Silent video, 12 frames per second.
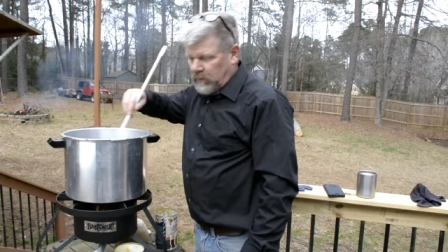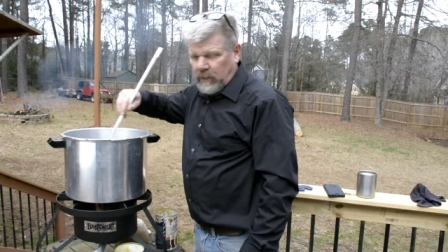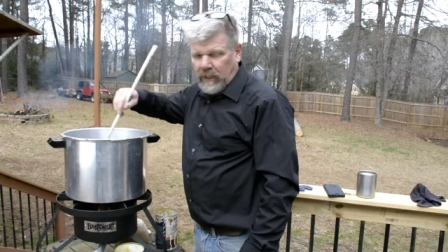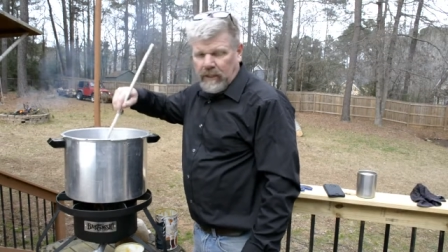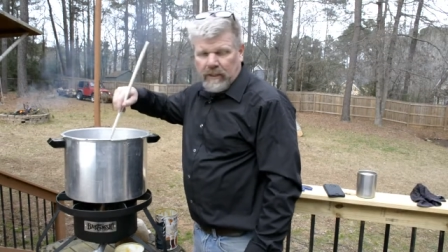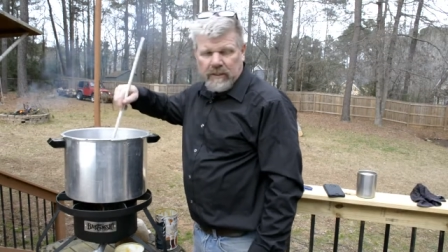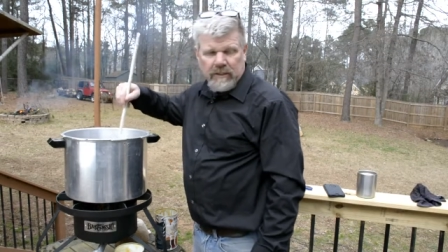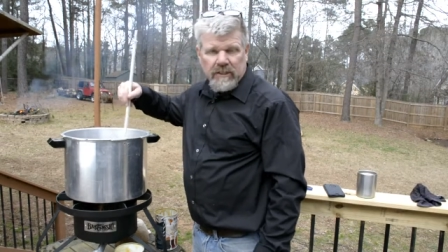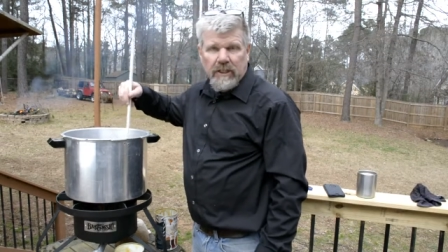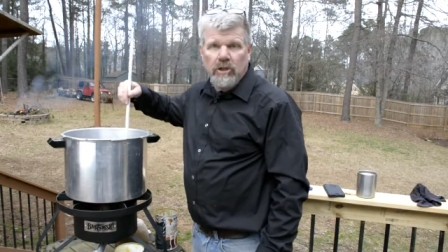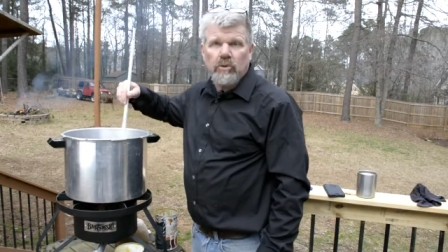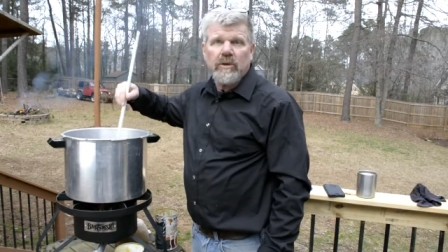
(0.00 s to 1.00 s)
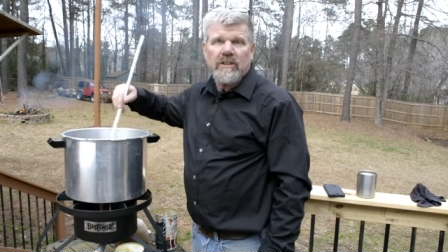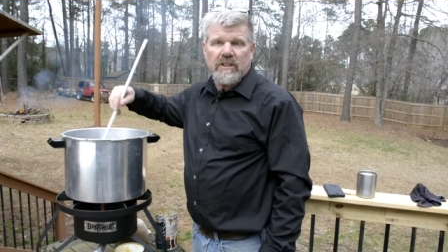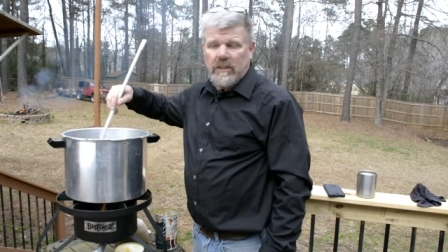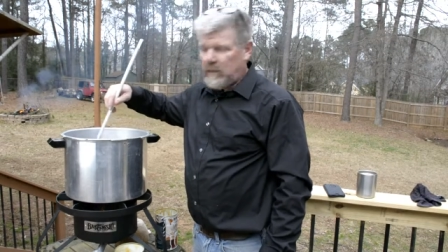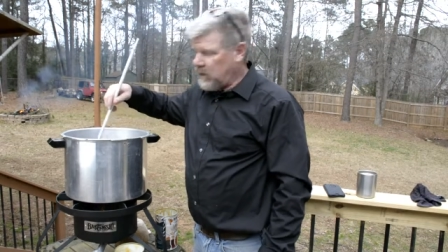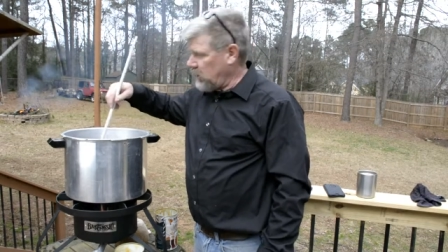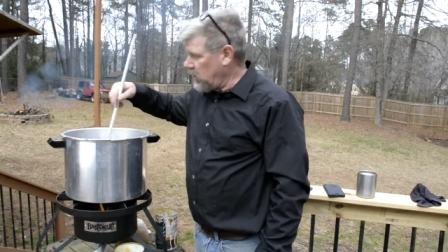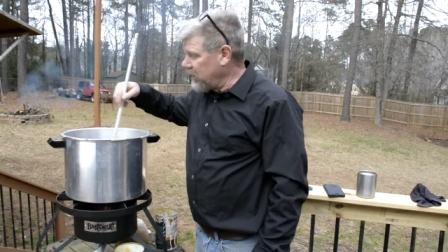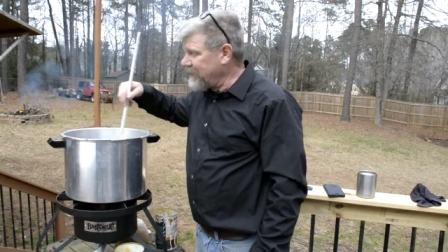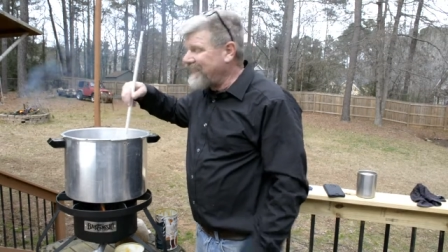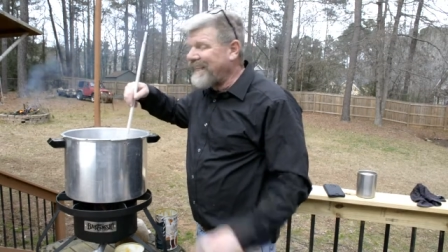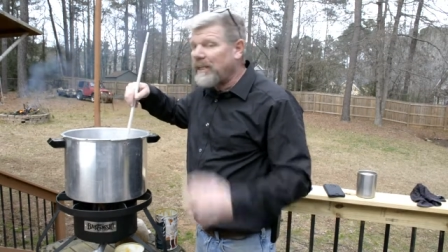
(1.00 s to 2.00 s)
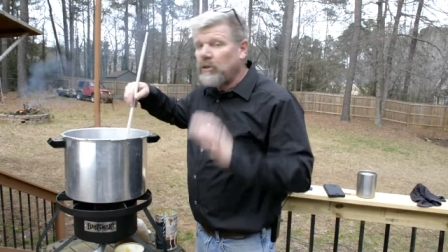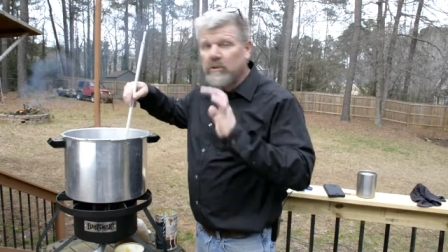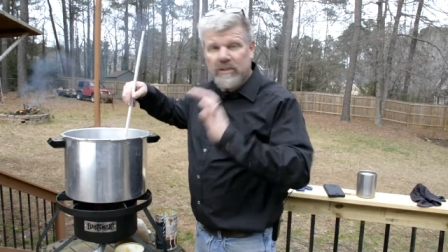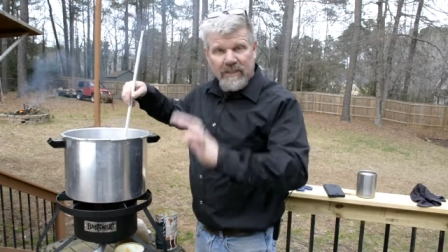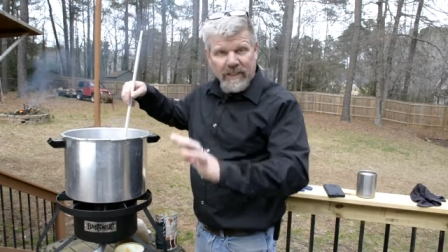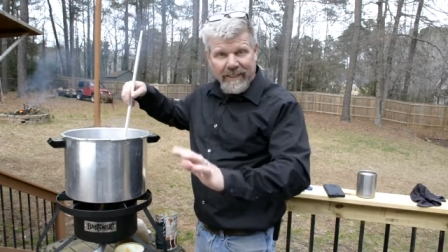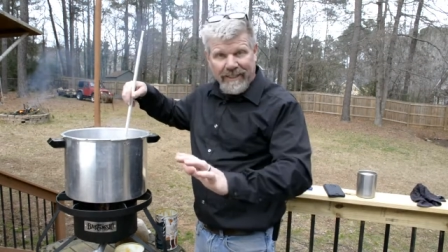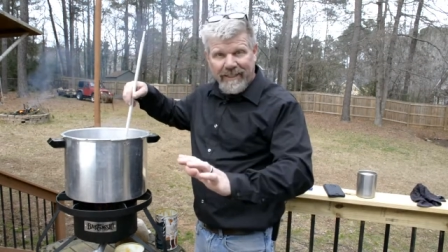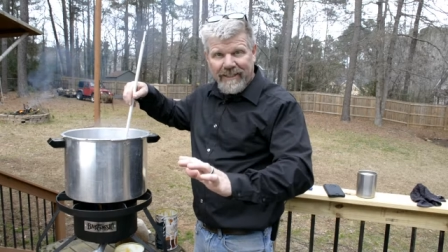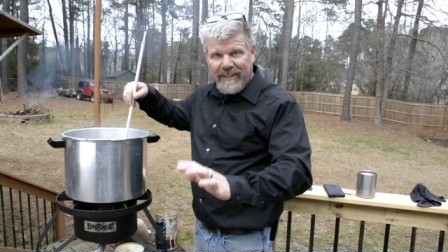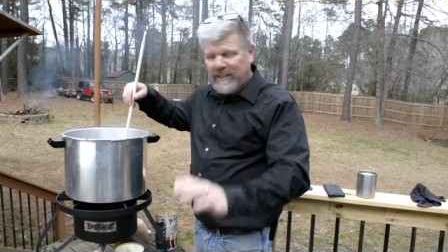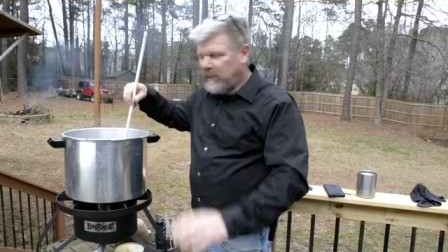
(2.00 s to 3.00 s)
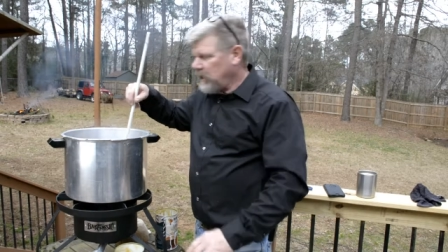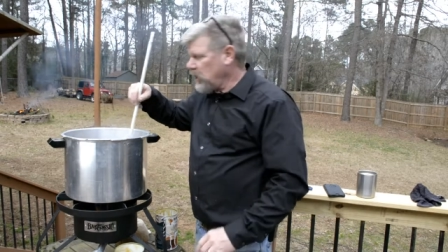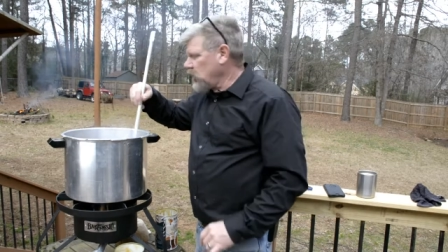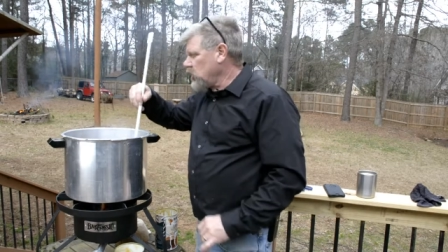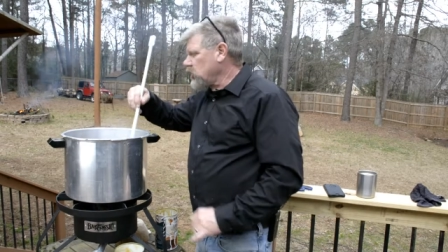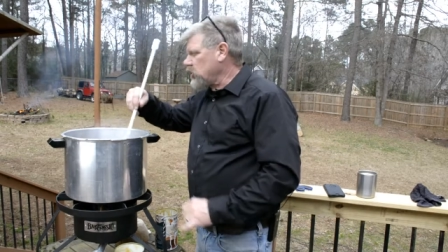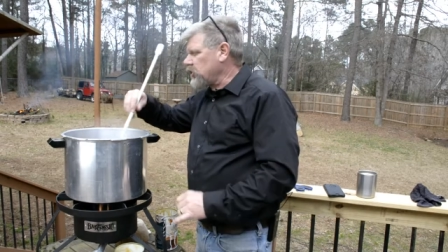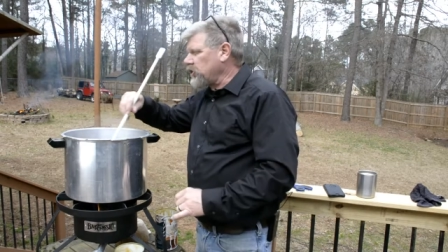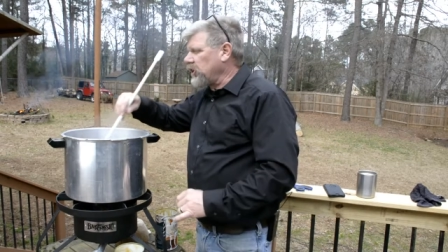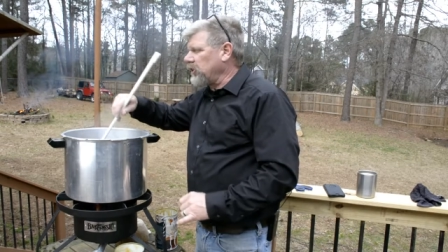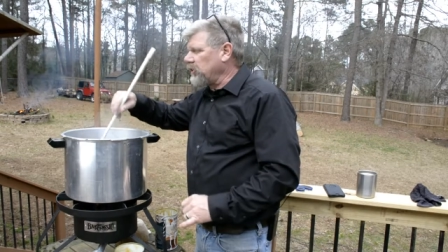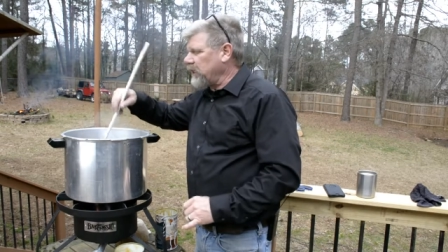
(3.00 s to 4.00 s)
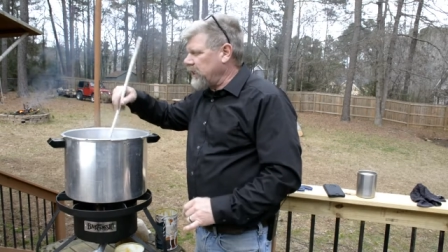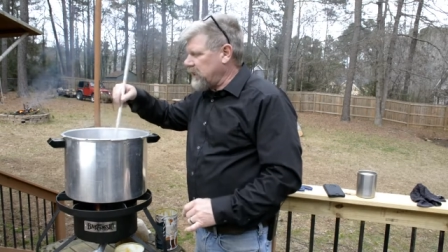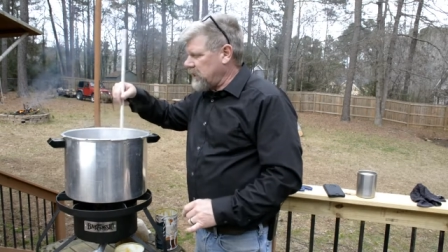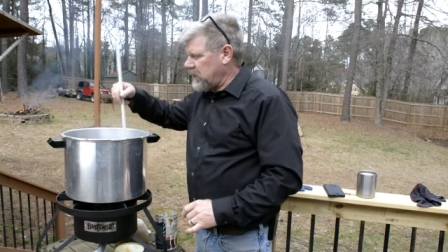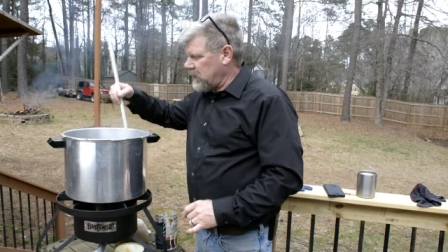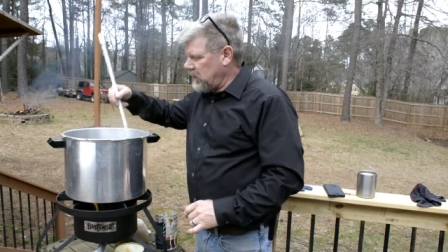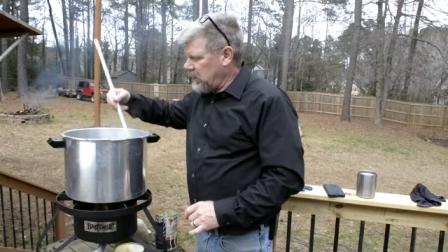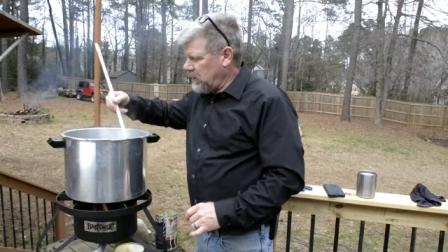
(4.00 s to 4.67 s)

Got to continuous, continuously stir this,